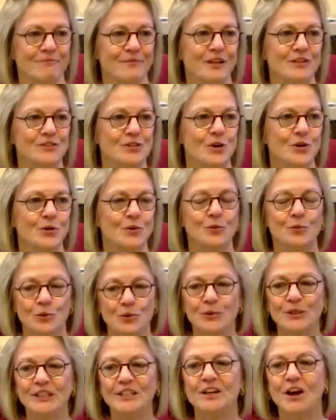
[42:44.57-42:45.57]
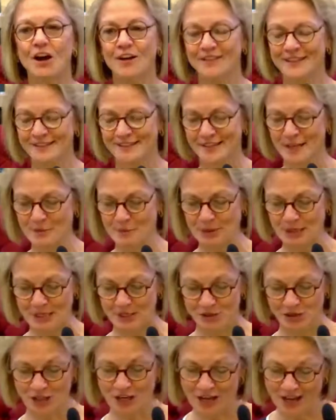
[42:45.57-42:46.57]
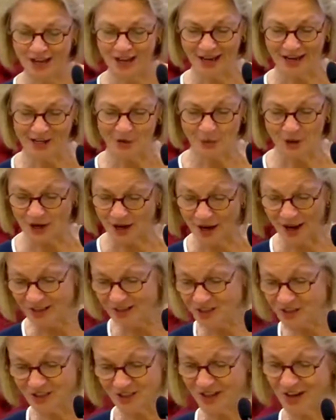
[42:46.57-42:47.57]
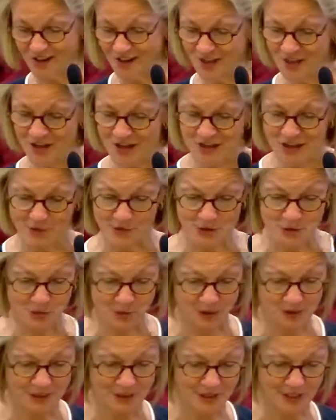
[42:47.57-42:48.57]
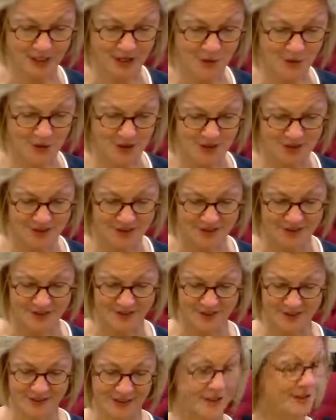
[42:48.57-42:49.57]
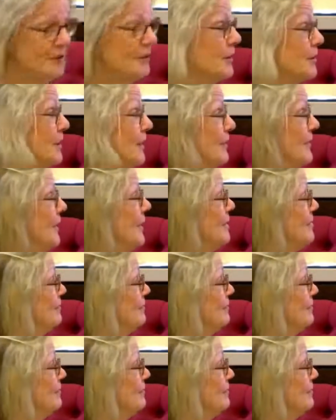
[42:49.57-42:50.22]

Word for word: So we're really on the same page. Anyway, I just I thought that was brilliant, and I wanted to tell you about that.